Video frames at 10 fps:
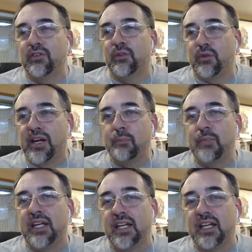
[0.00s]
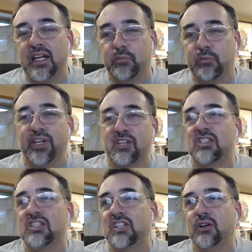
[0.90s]
ramping of
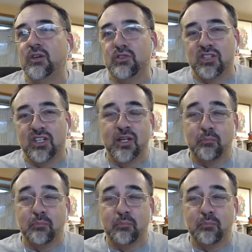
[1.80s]
production goes